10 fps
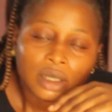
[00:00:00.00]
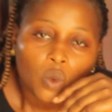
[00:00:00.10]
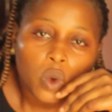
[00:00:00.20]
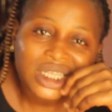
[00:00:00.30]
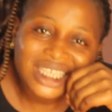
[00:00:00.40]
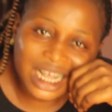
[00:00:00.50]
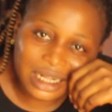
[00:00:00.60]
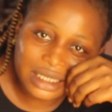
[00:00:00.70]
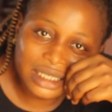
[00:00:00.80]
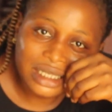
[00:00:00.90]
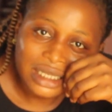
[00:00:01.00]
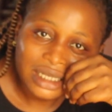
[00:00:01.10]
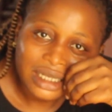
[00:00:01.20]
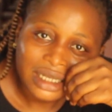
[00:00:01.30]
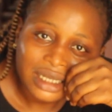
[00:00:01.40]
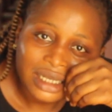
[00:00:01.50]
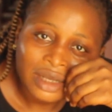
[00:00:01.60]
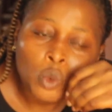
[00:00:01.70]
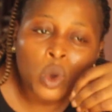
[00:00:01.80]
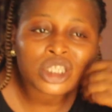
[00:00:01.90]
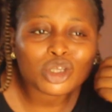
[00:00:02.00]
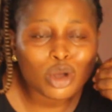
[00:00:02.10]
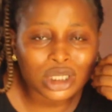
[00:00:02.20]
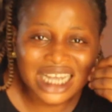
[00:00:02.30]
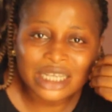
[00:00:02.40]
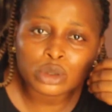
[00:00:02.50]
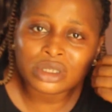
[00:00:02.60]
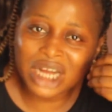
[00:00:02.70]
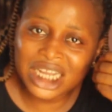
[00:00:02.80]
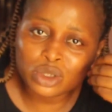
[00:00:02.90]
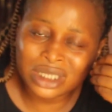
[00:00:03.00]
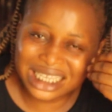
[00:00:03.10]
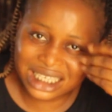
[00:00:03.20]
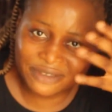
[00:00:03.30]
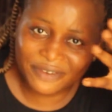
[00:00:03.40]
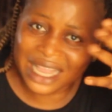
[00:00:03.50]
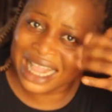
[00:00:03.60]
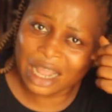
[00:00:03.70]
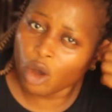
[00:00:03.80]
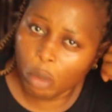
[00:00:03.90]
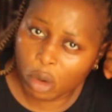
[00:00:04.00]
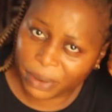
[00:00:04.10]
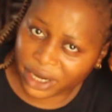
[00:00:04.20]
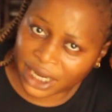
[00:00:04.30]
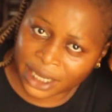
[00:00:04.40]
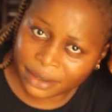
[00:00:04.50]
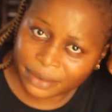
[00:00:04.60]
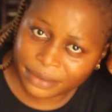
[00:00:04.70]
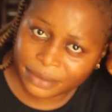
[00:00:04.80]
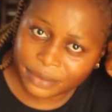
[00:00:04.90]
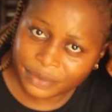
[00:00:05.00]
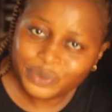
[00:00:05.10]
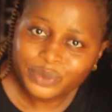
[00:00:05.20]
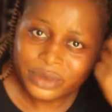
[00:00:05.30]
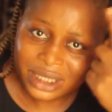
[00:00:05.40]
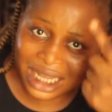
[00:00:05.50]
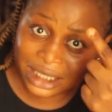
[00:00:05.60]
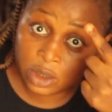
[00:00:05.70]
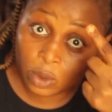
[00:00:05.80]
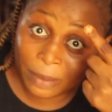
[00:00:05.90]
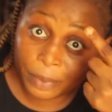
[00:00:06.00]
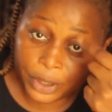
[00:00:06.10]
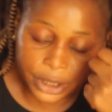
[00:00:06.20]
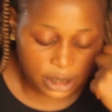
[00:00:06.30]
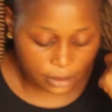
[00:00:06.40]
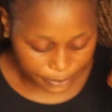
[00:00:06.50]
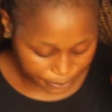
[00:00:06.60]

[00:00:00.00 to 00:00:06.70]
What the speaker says: What else? What urge are you trying to satisfy? Like Abu Berg. That is one point.